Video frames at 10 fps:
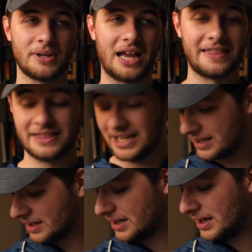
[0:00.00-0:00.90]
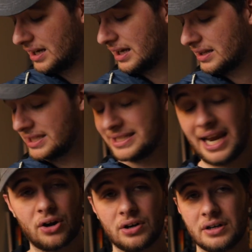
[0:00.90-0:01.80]
But I think The
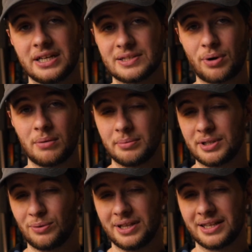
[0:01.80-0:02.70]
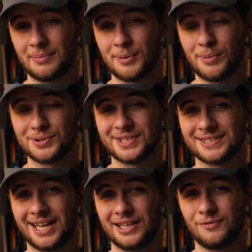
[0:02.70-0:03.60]
Terror is probably the one that I'm the most
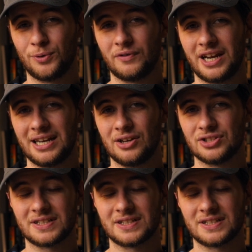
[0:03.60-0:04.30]
excited for right now,